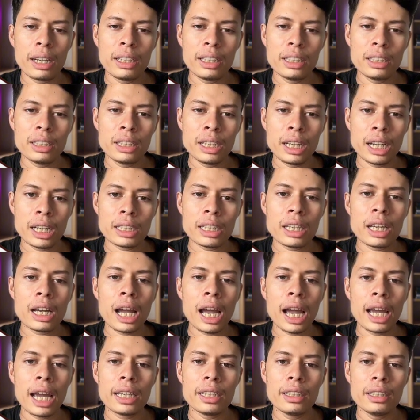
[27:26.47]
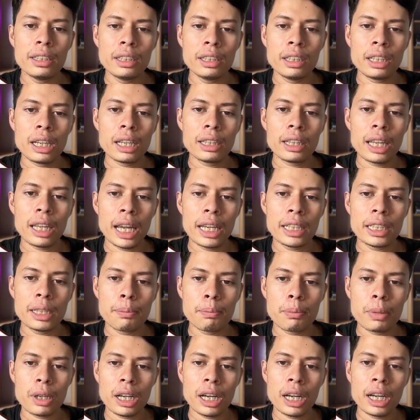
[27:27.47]
here the id and the
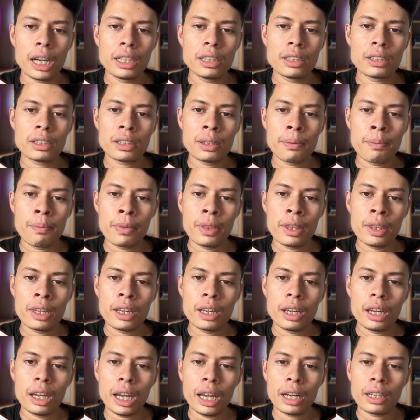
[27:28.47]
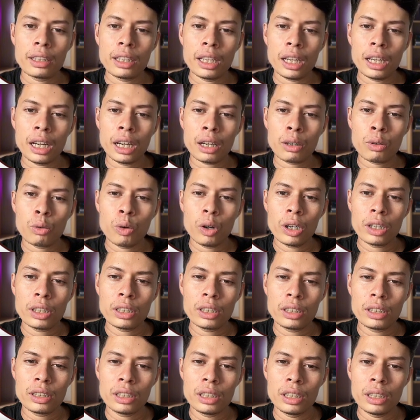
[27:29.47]
item price and the
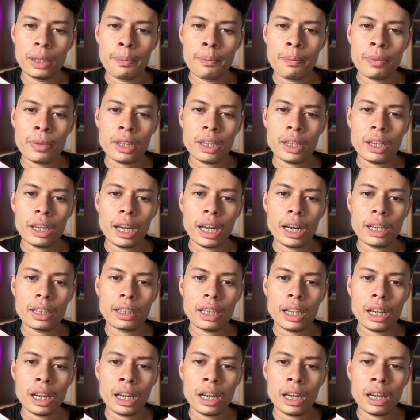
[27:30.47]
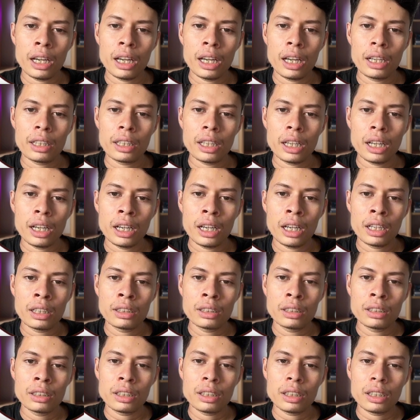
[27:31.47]
quantity and the
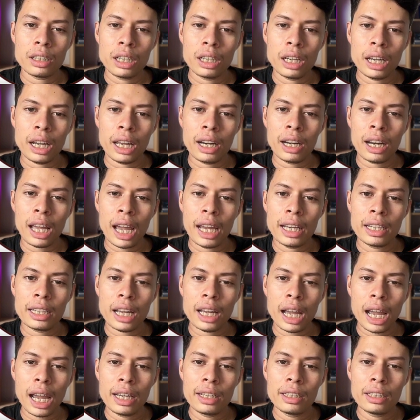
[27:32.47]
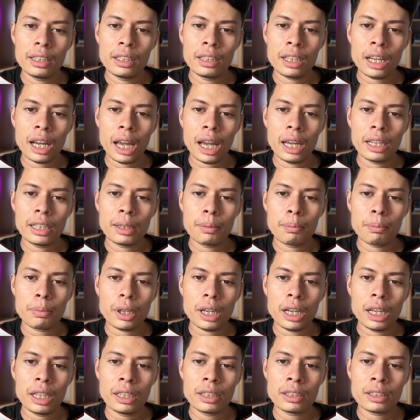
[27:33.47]
and id, item
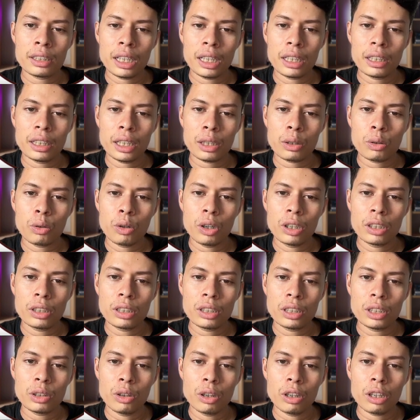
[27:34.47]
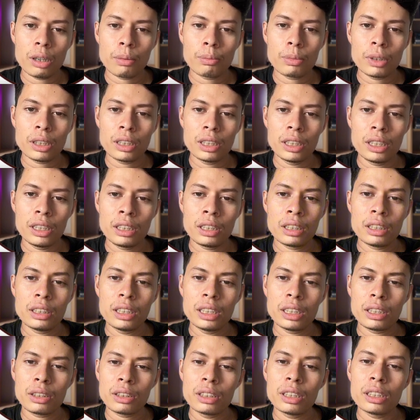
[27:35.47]
price, and the quantity. All of the thing
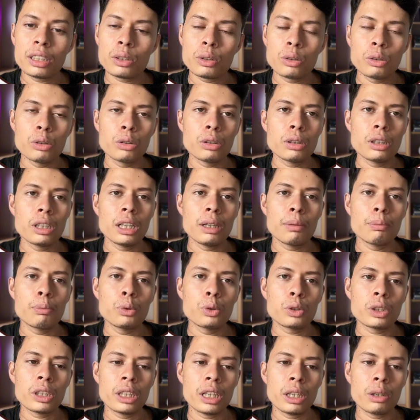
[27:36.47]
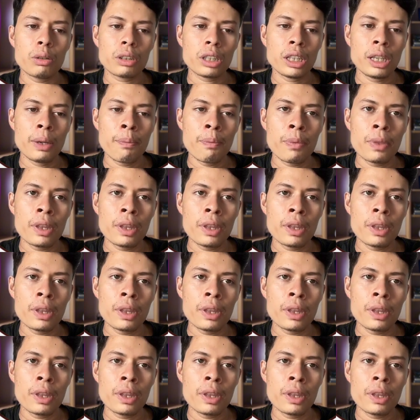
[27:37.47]
need to put here. Okay,